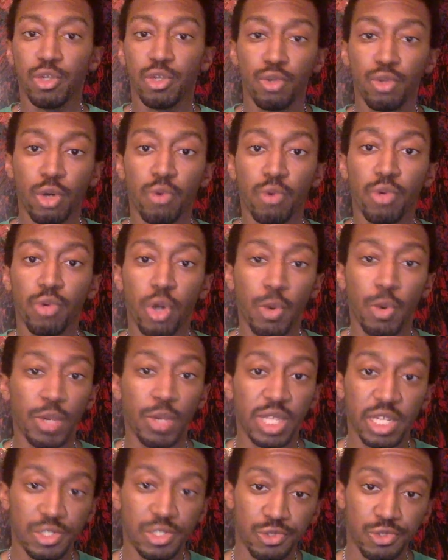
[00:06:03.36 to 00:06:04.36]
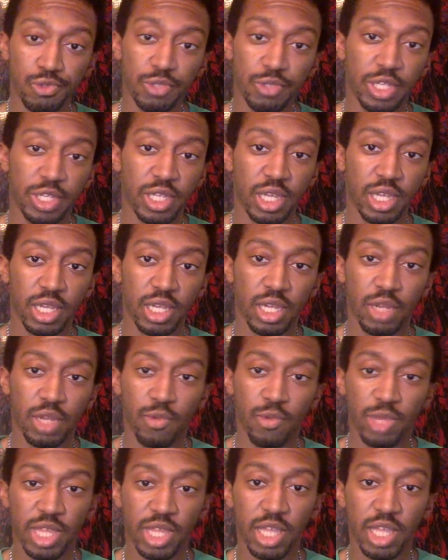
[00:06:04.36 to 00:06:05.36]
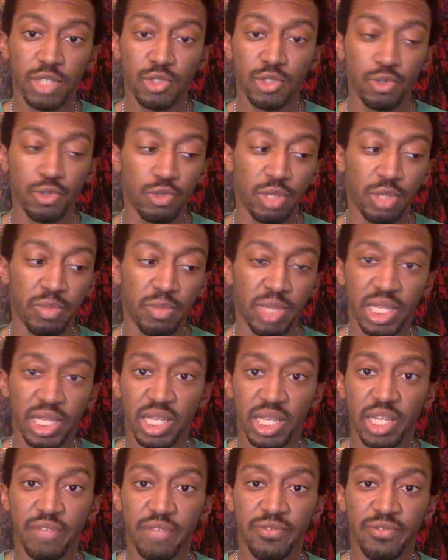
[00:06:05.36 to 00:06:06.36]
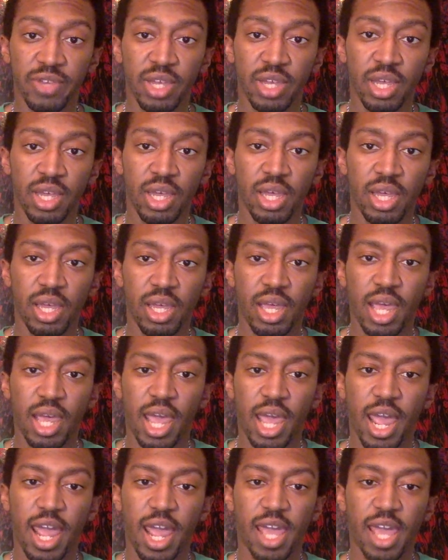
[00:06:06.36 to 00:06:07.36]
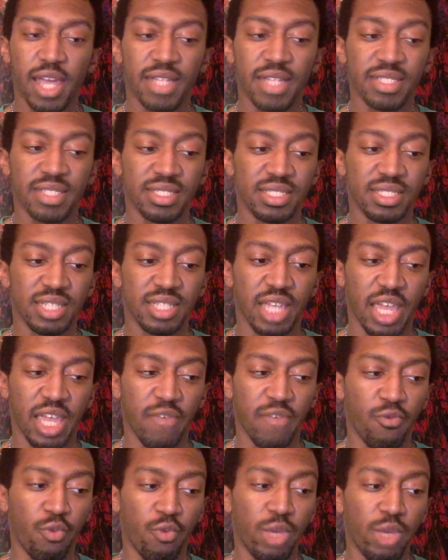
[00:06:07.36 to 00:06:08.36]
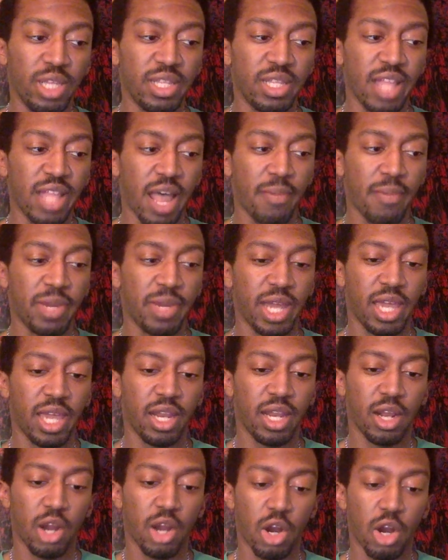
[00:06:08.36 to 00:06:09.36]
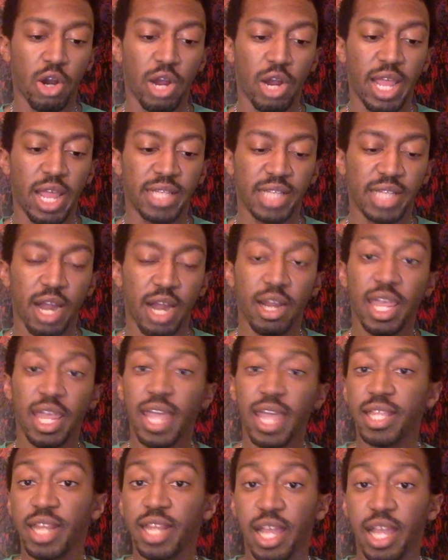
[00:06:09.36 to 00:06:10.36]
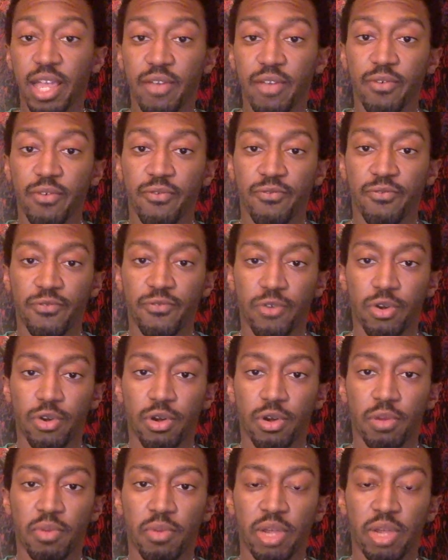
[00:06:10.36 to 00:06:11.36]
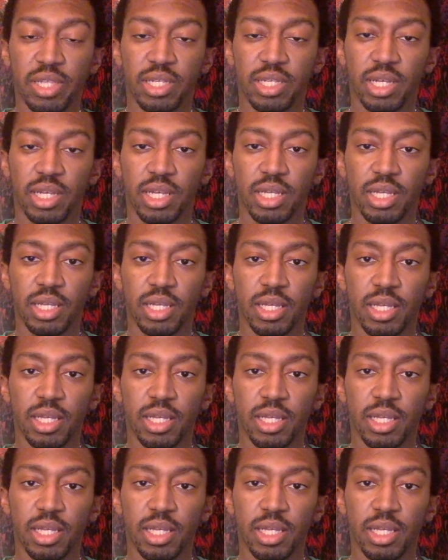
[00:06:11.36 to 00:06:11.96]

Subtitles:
you don't know what they truly think and what they truly believe. And if we nominate her as our candidate for president,